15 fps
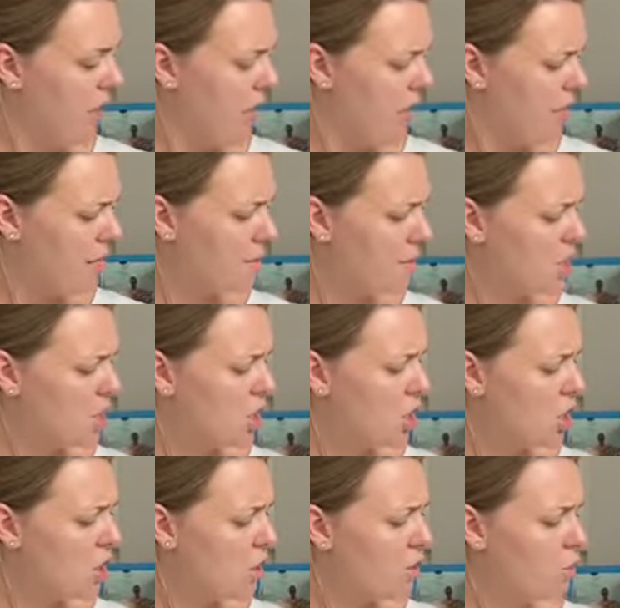There was a
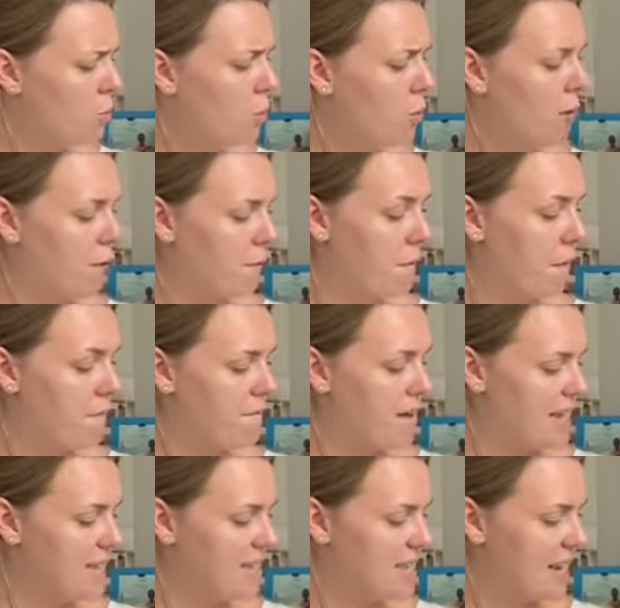huge wolf,
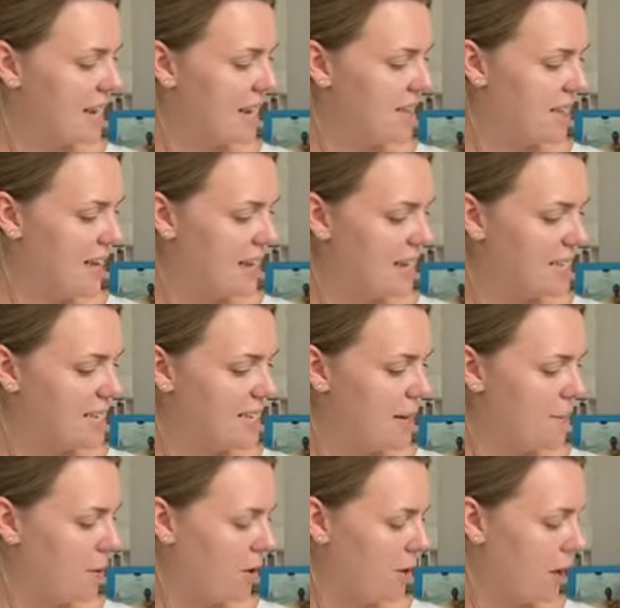fat as anything,
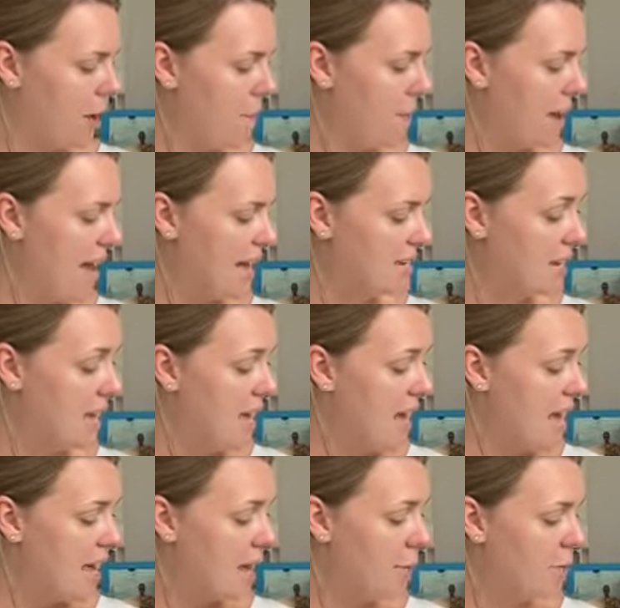asleep on her bed.
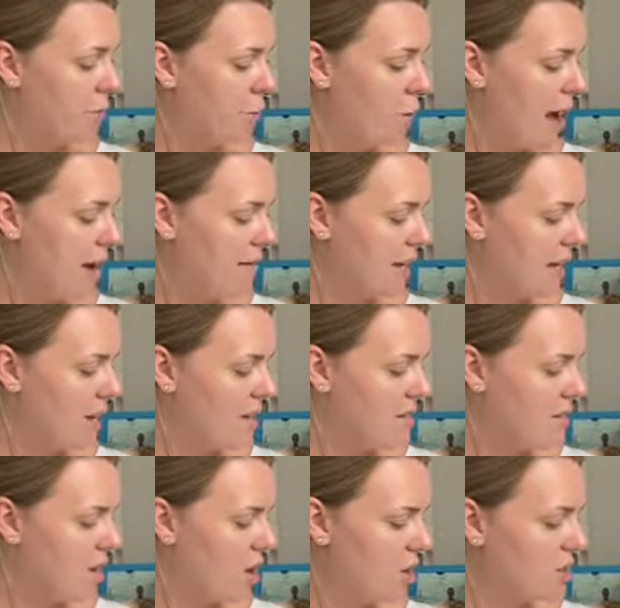He was wearing her
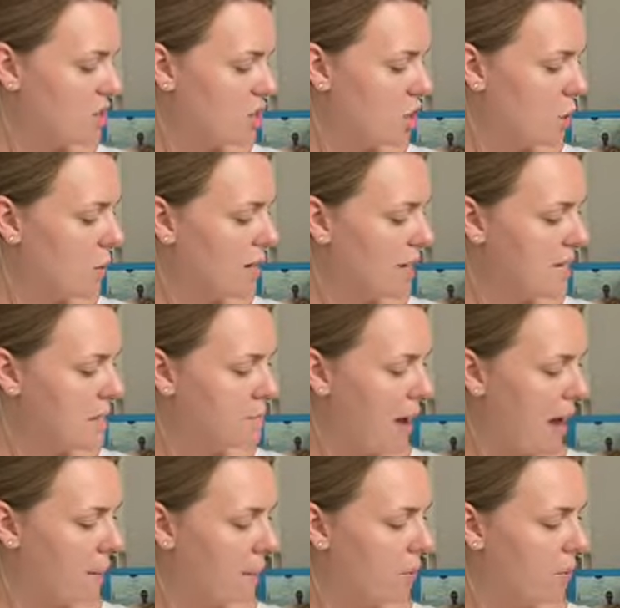socks, 2 on his
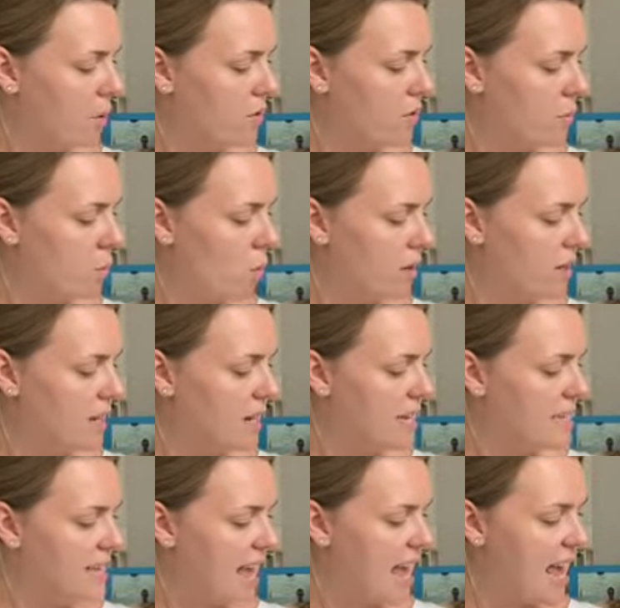back paws and 1 on
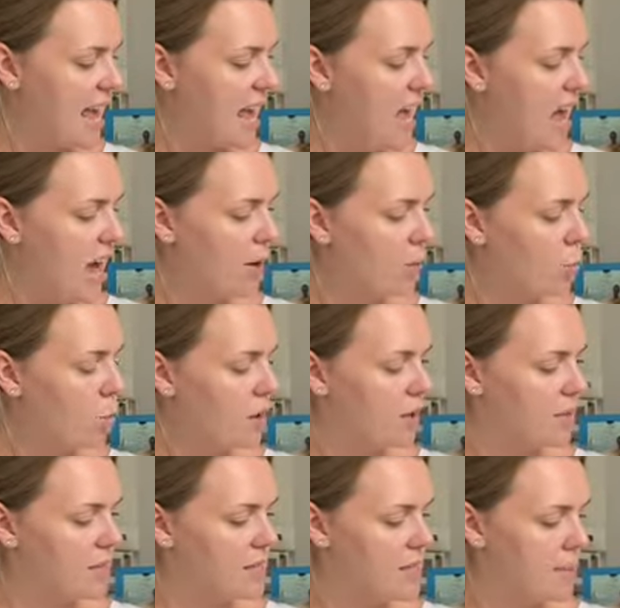his ear and 1
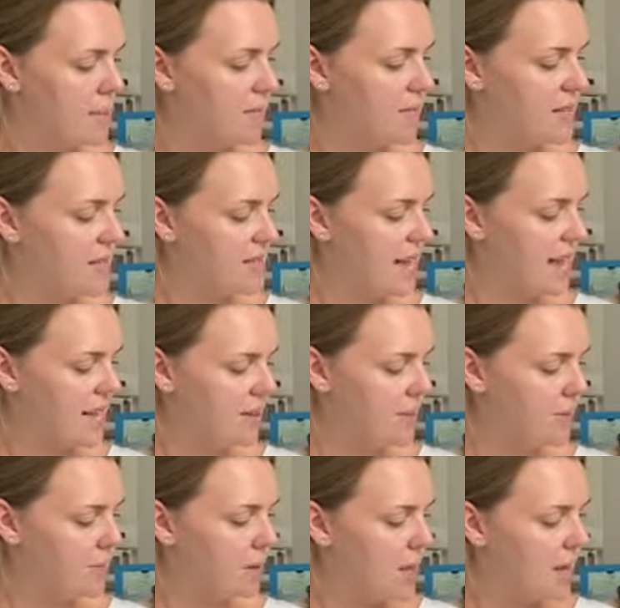on the tip of his
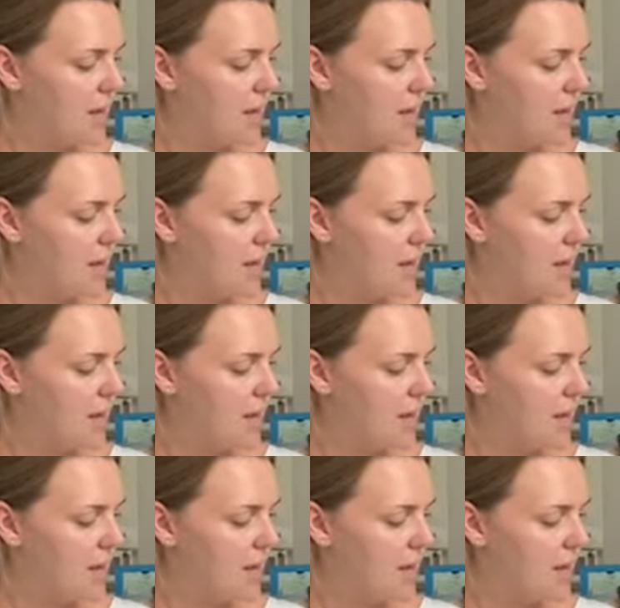tail.